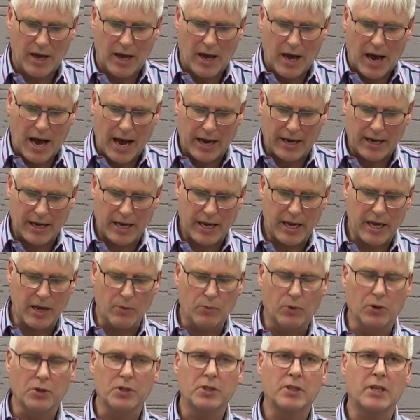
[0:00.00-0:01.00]
and he
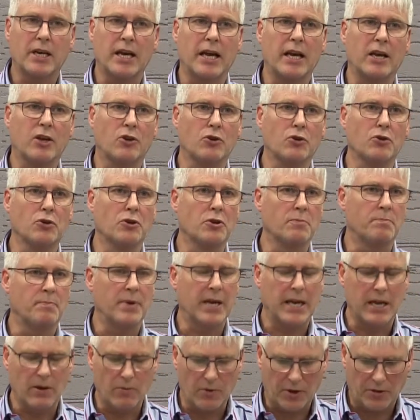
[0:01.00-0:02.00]
will take you to
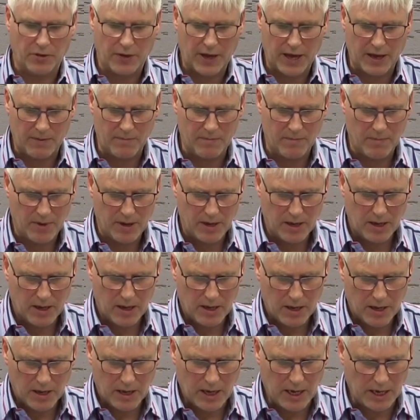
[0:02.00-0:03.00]
be with him
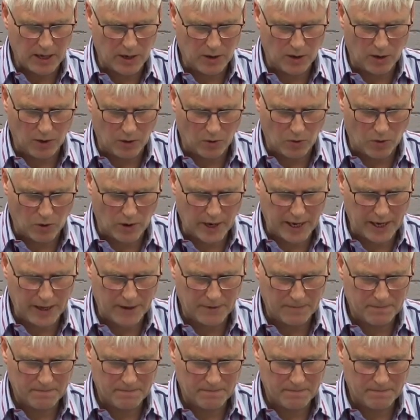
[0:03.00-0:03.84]
in glory.